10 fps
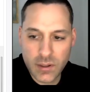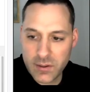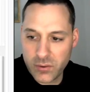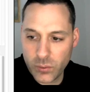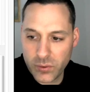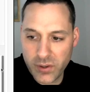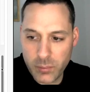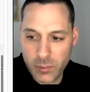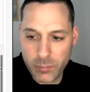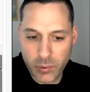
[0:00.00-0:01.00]
into a
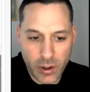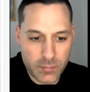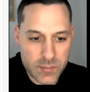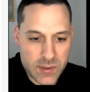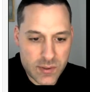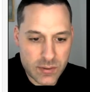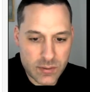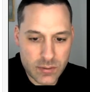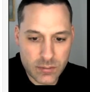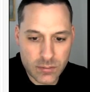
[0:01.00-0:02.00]
table prompt.
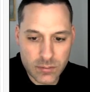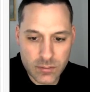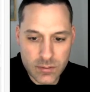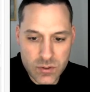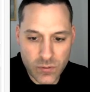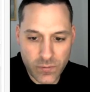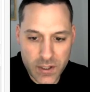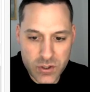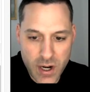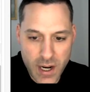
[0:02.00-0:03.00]
So if
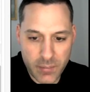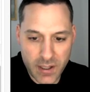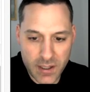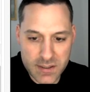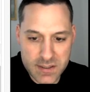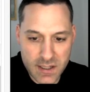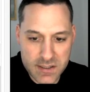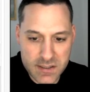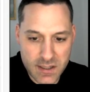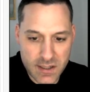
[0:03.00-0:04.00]
I drag my
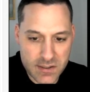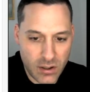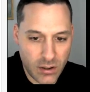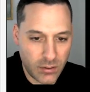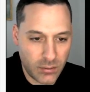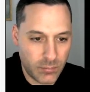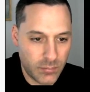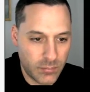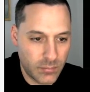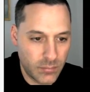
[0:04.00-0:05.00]
ETS days
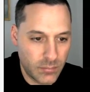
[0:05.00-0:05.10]
column